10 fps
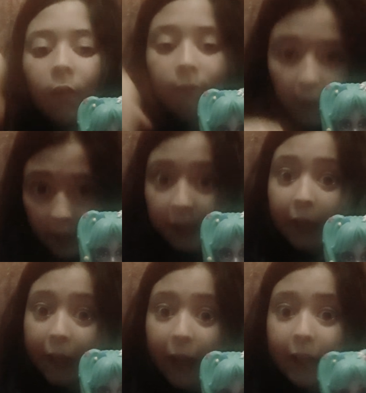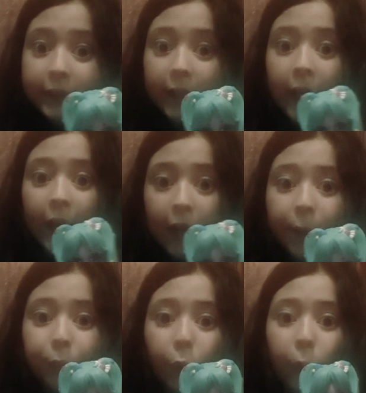Finally, guys, I
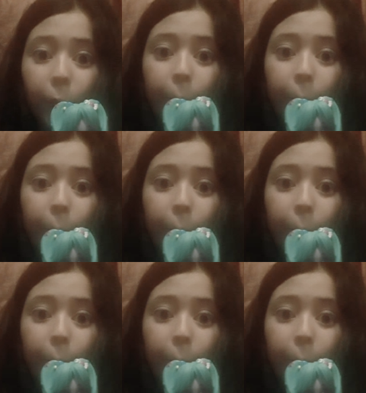am done.